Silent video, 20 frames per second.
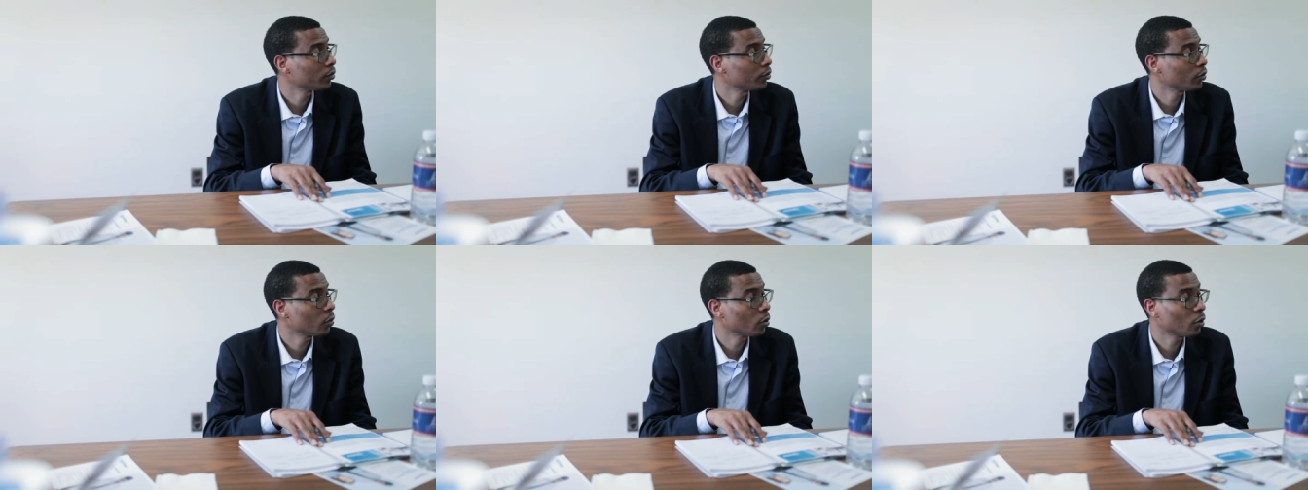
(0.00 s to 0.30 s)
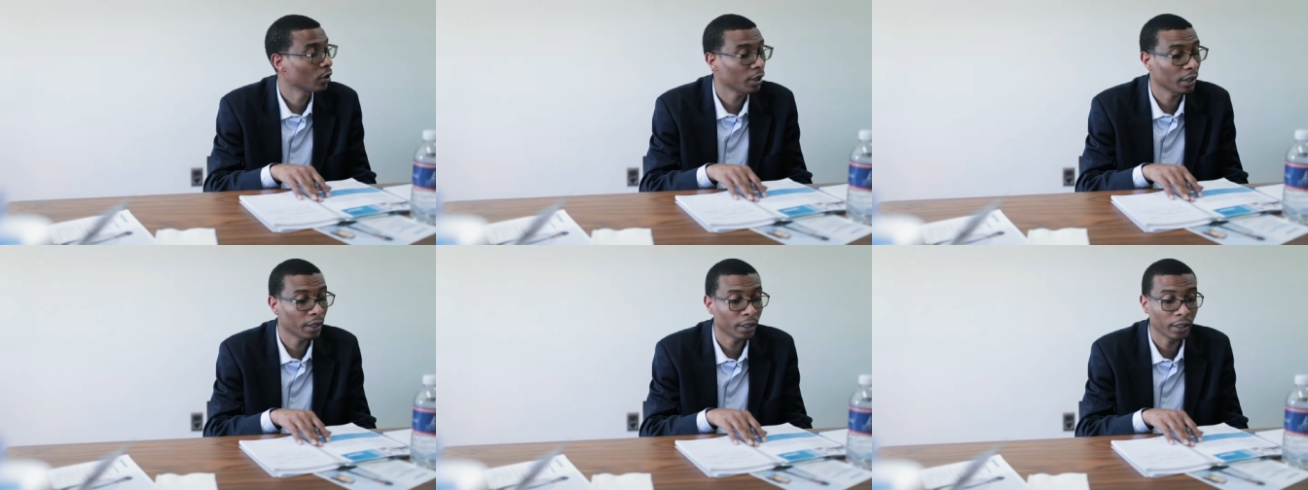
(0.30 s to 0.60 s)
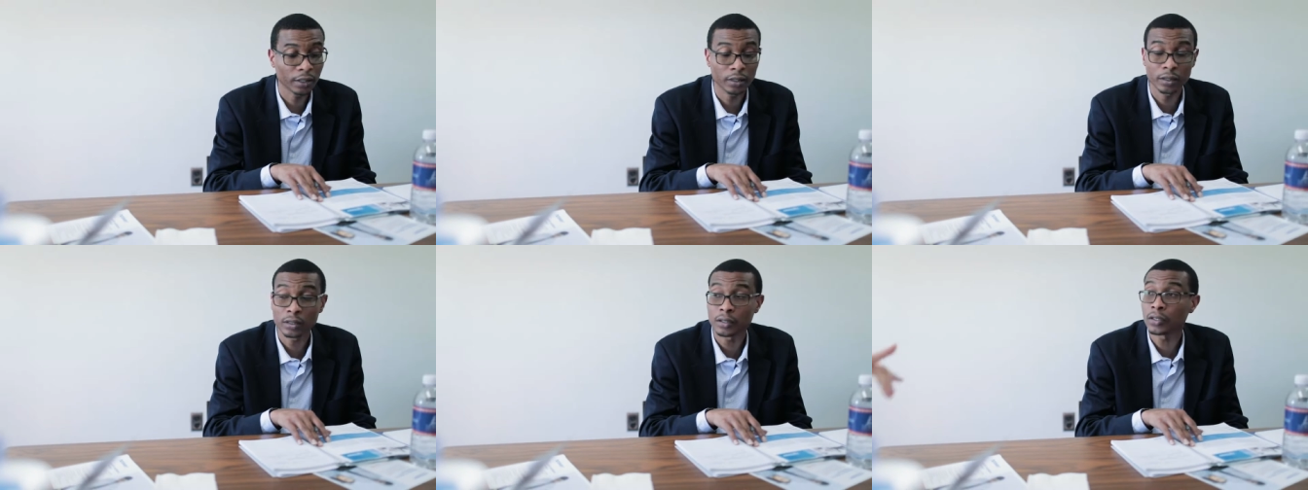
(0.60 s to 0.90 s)
where we
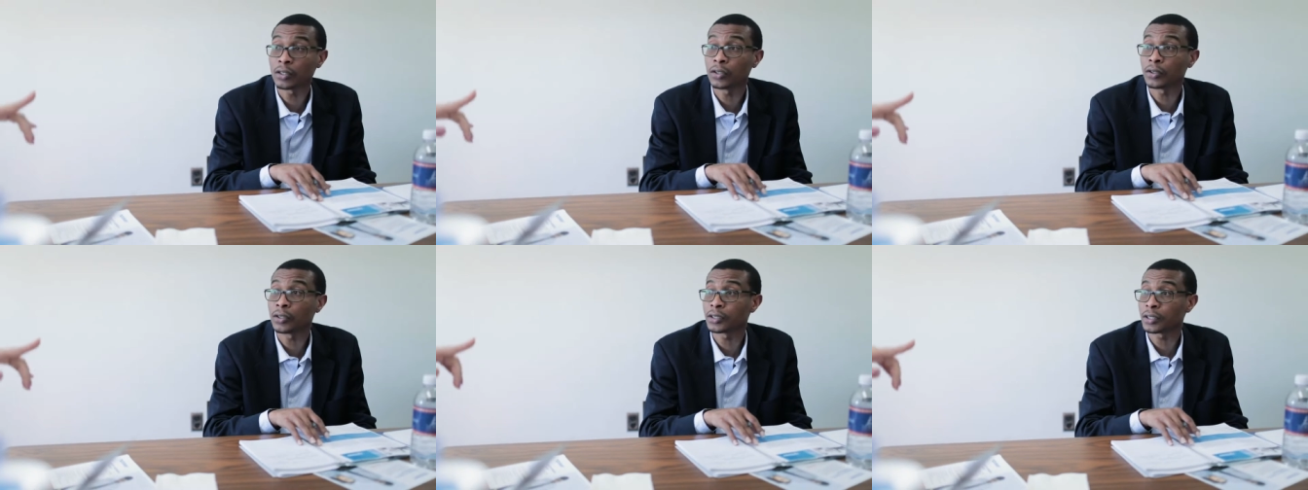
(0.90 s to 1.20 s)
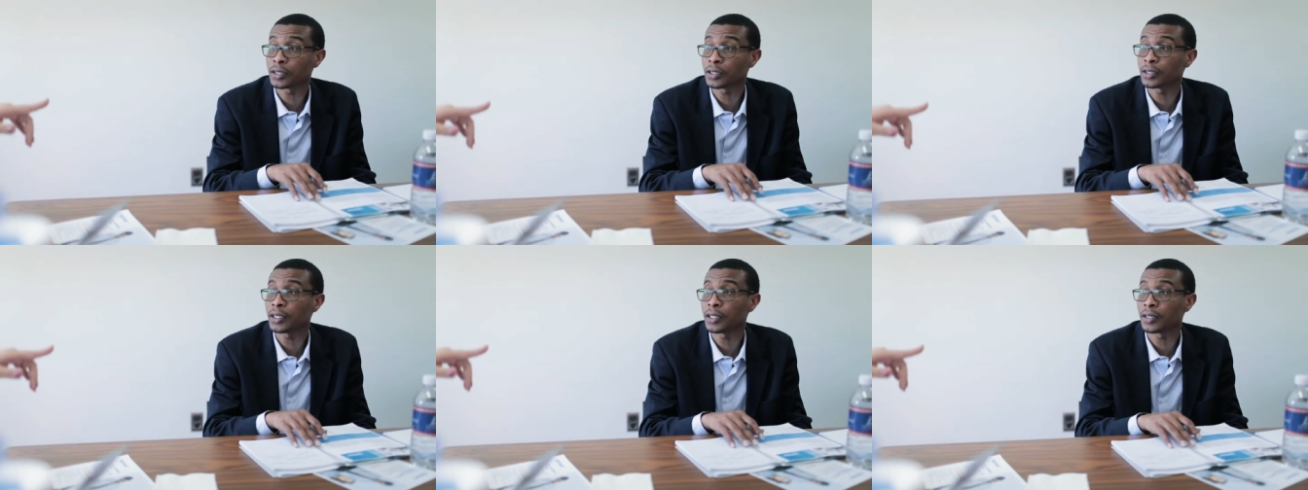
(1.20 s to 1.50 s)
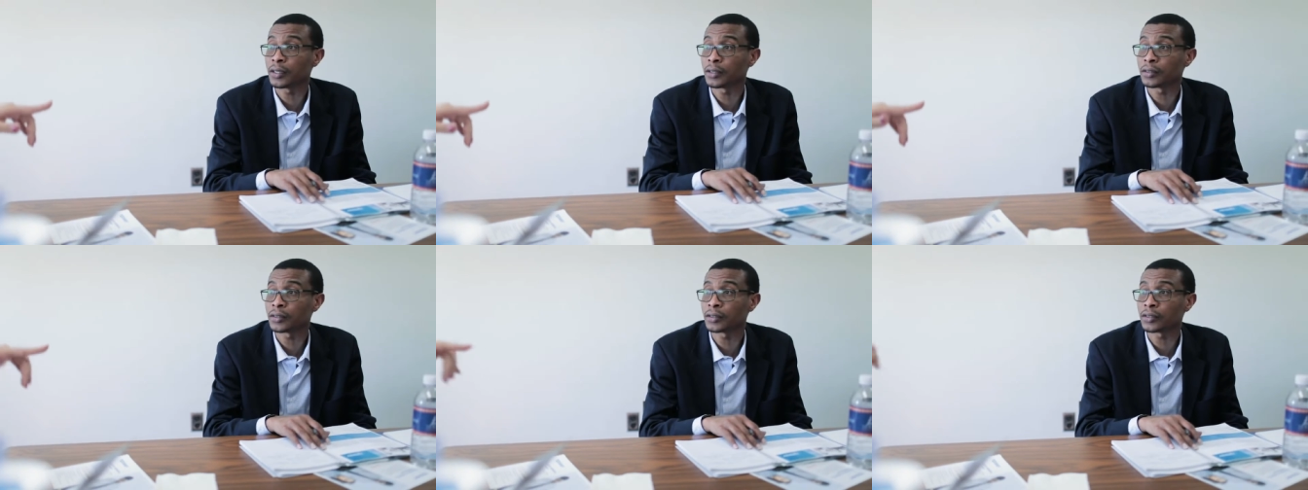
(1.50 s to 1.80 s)
actually evaluate
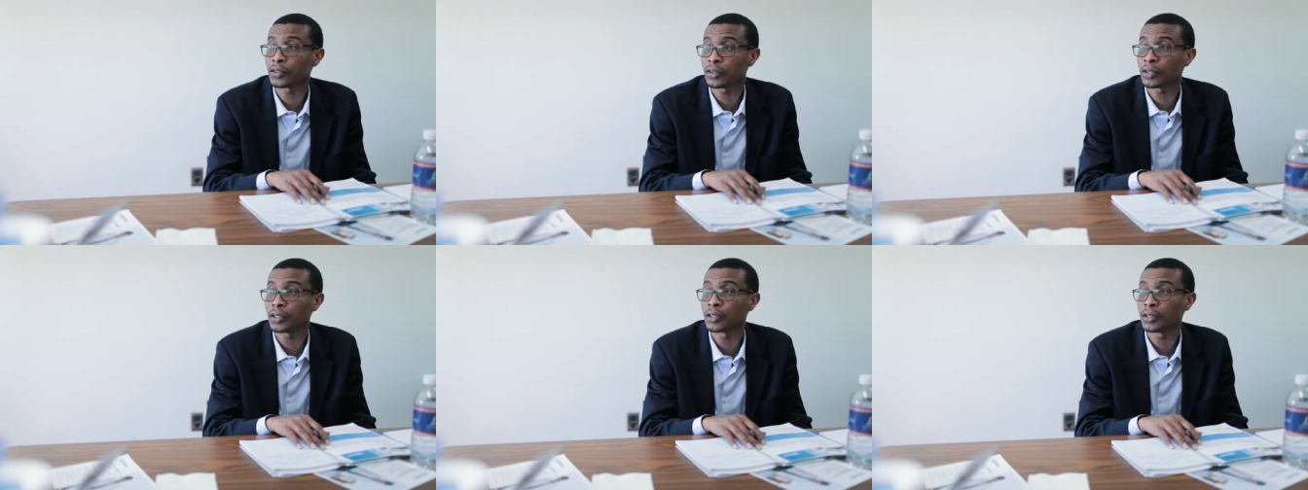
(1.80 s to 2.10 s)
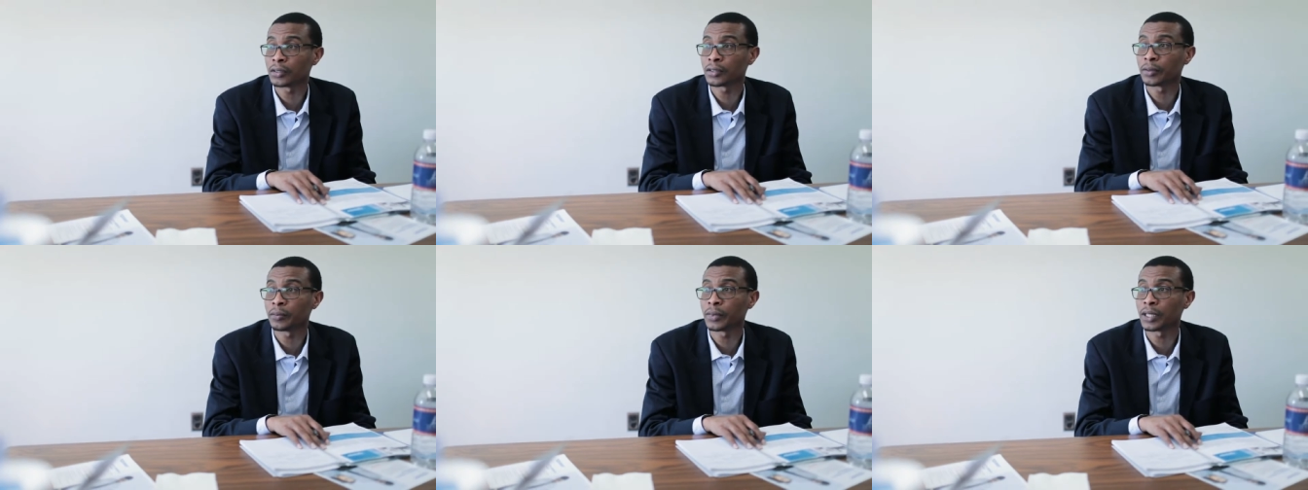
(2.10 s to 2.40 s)
the freshmen,